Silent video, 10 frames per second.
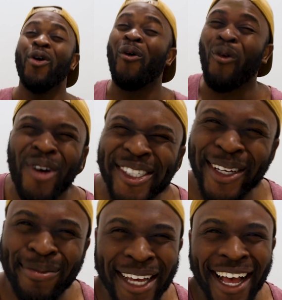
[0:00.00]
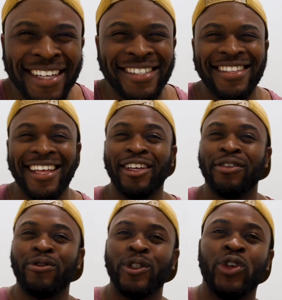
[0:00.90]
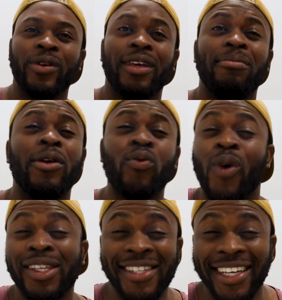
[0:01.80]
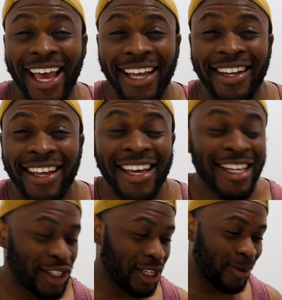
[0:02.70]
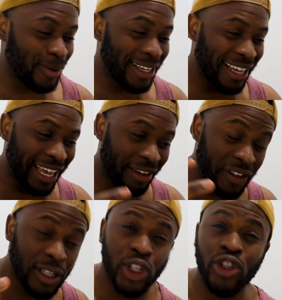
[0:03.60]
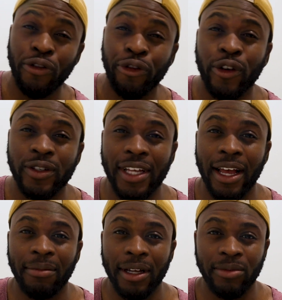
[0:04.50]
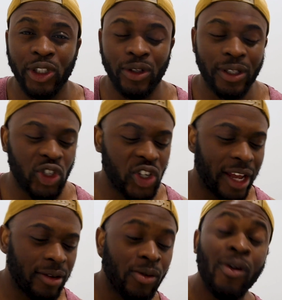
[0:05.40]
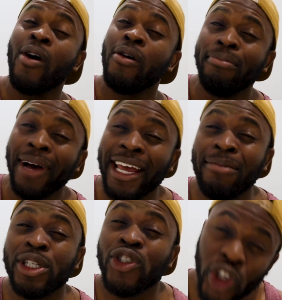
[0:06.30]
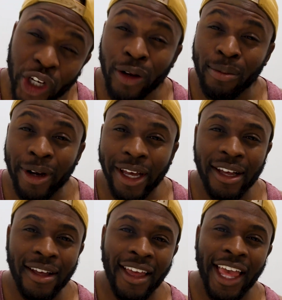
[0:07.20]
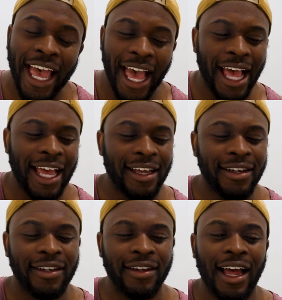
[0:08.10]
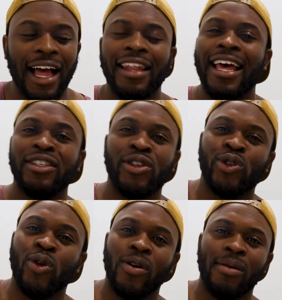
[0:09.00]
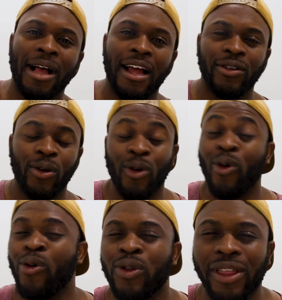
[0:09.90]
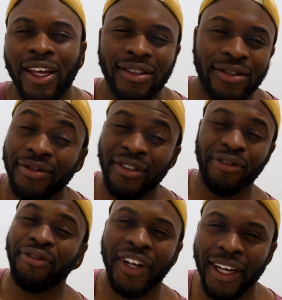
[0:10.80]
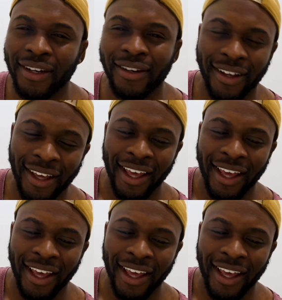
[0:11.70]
What's up guys, thank you for joining me once again. So if this is your first time coming to this channel, my name is Chikamoya and I like to talk about all things Finland.